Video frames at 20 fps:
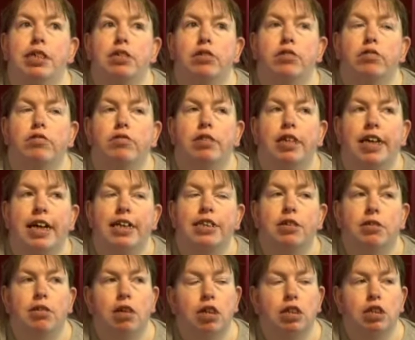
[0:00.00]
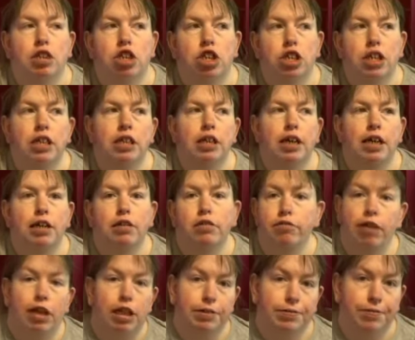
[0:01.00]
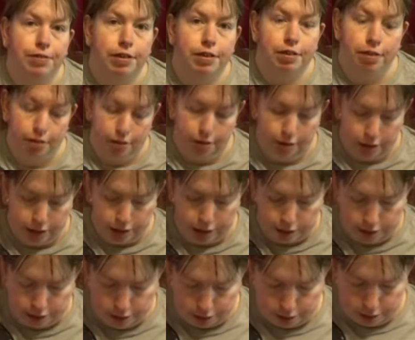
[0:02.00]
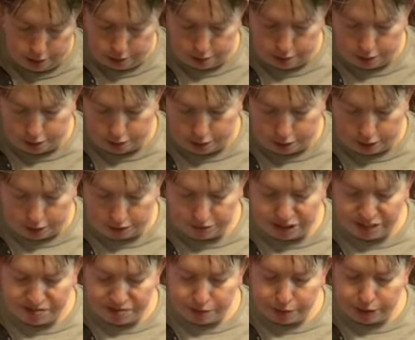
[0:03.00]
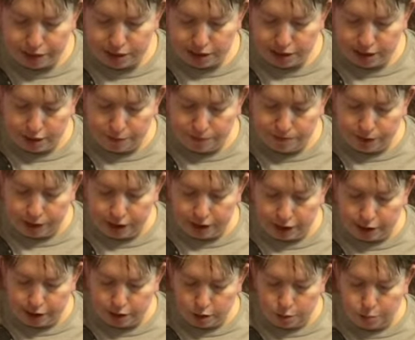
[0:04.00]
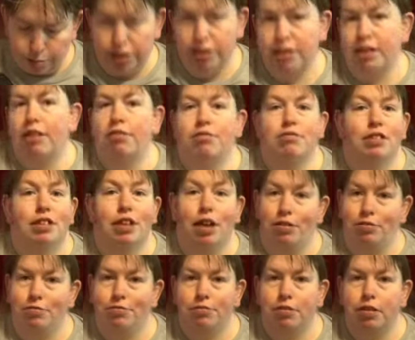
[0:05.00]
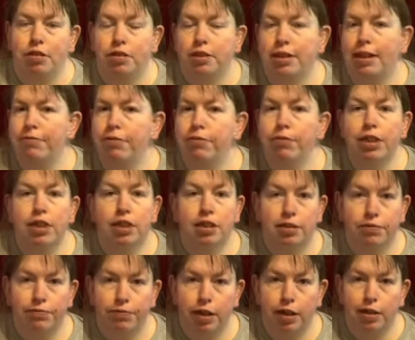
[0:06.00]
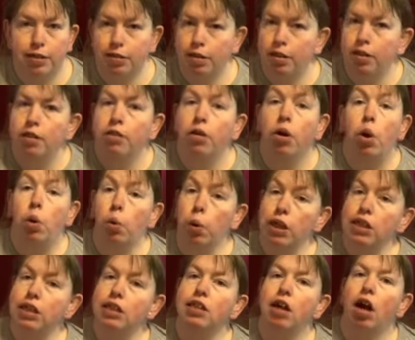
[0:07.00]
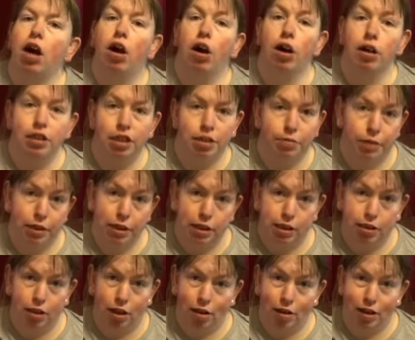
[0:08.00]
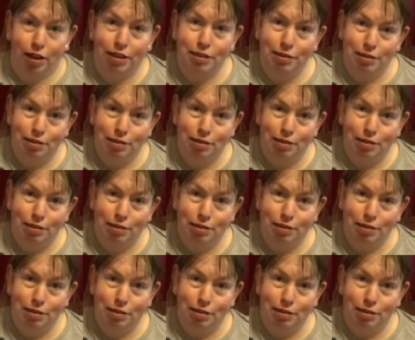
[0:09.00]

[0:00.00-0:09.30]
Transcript: called the end of last year at the Reading one. Have you ever witnessed a fight at a car beat itself? No. Never witnessed a fight. Witnessed arguments started,